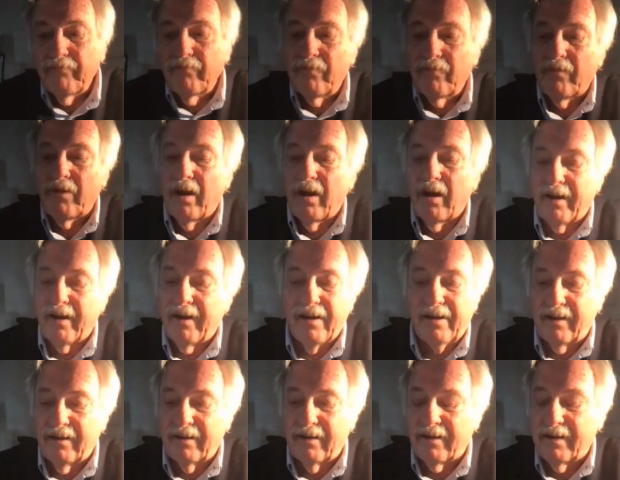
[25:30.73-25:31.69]
Yeah,
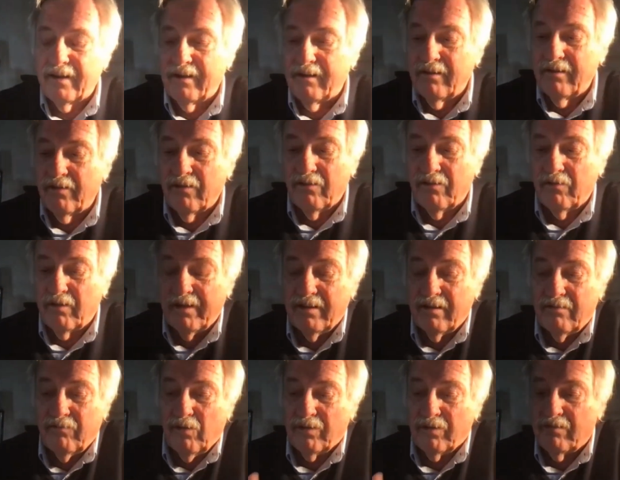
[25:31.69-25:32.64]
I agree.
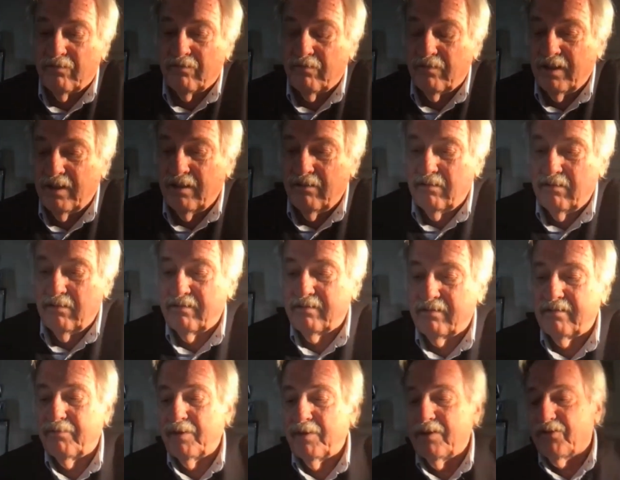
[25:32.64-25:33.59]
And what we
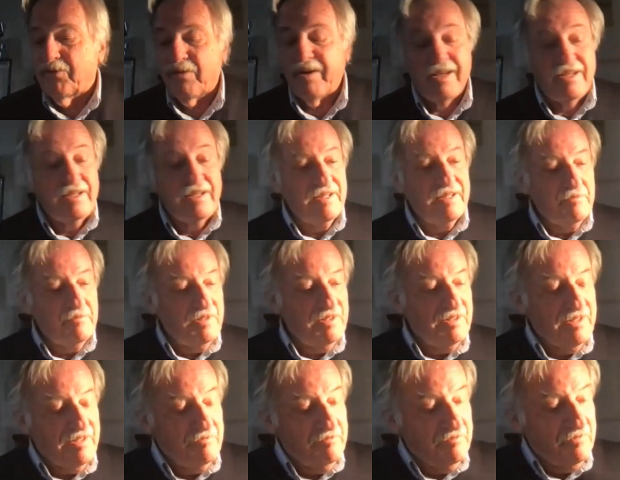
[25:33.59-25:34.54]
try. I
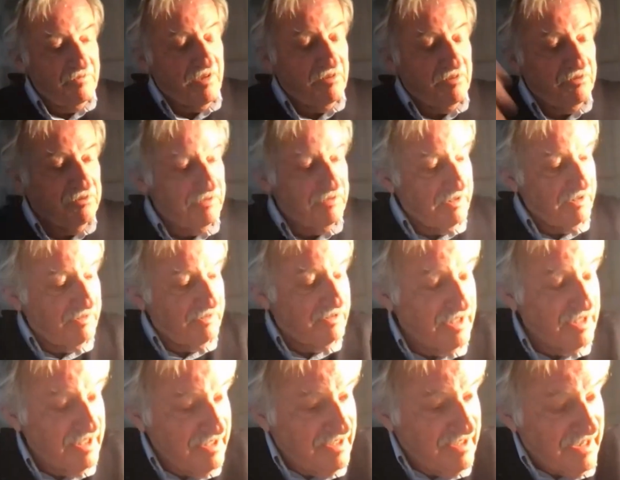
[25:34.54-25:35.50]
mean, I'm now
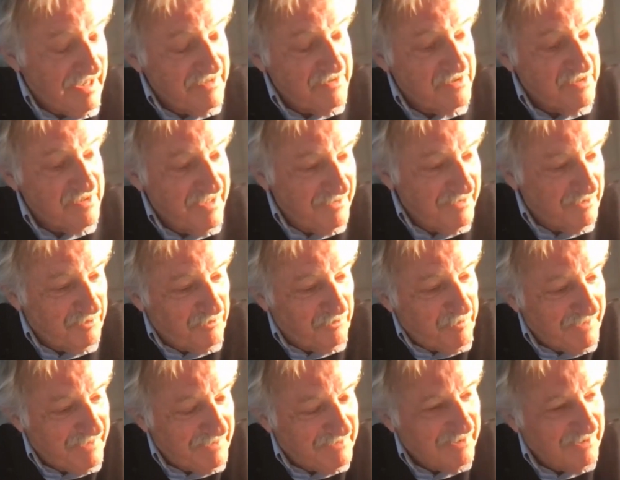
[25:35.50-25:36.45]
at the end of
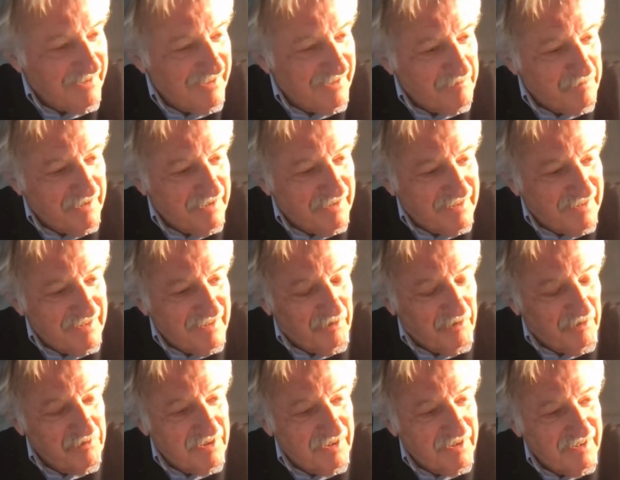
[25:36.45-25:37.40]
my career, but in
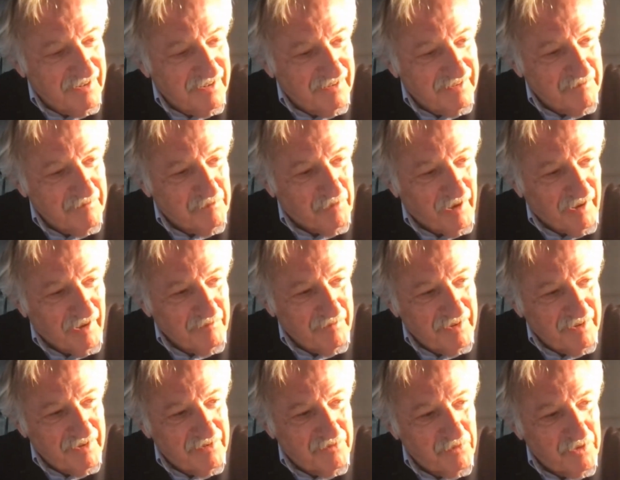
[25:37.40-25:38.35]
our
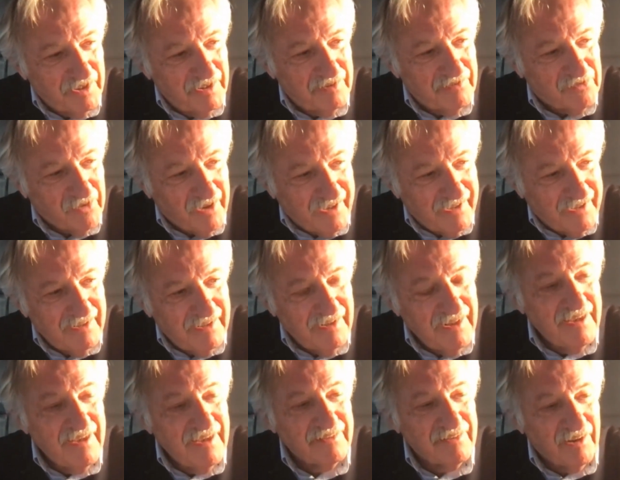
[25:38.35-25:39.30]
department, we try
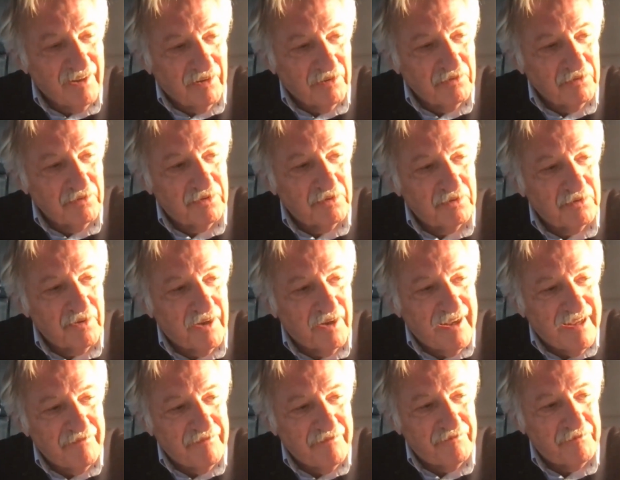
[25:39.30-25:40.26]
now to
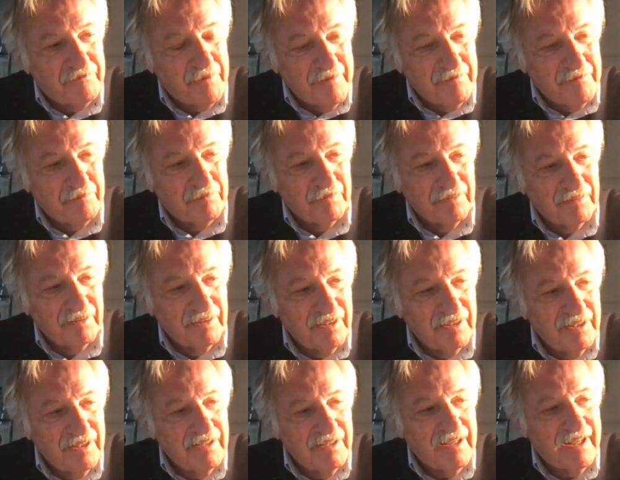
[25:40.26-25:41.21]
have people,
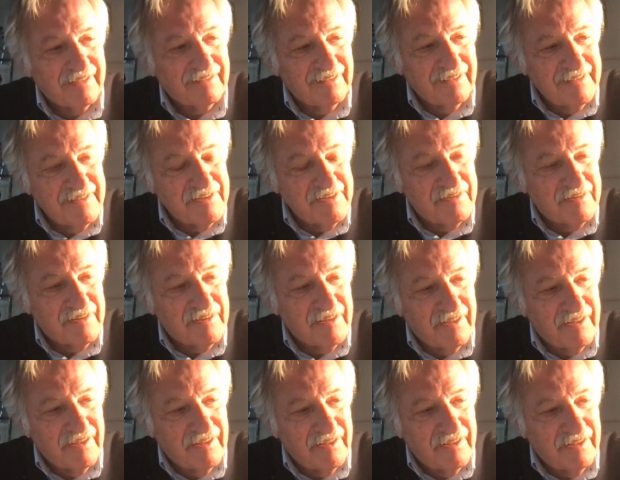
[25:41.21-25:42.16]
at least
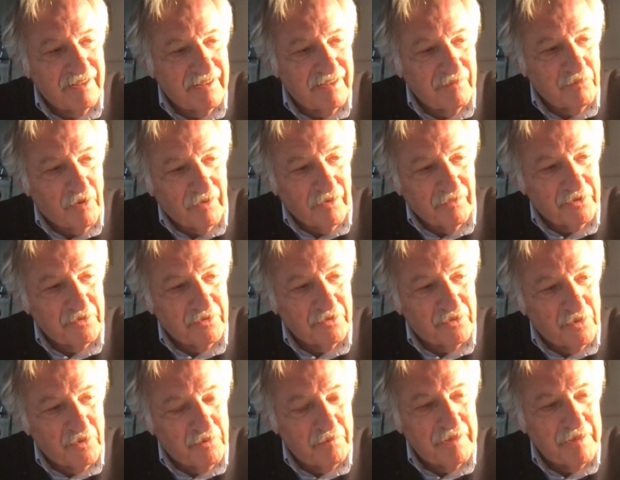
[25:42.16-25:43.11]
1 to
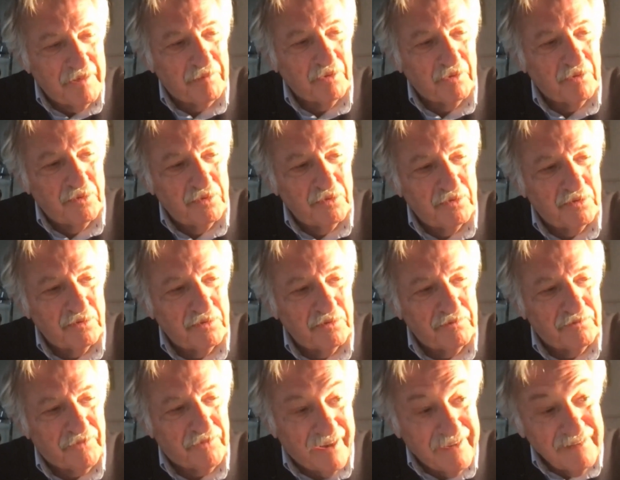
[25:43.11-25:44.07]
2 people, who
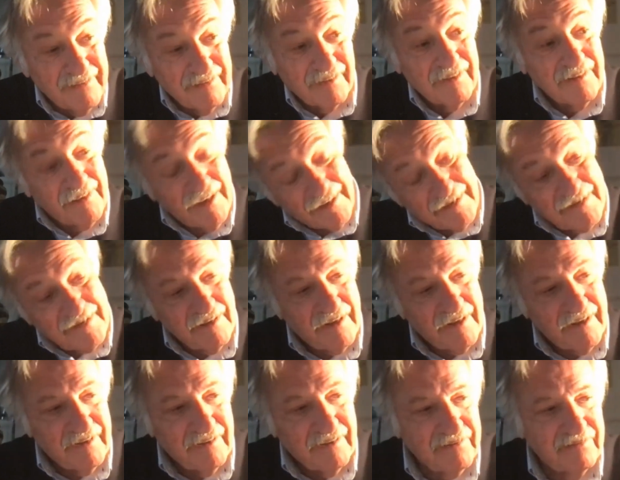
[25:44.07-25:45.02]
do finally
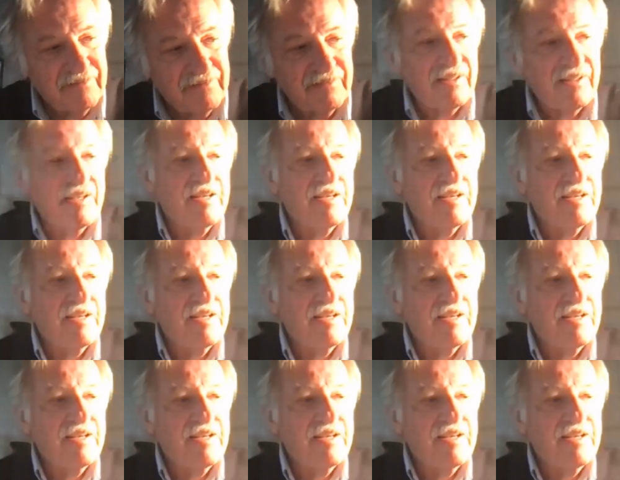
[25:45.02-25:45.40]
nothing else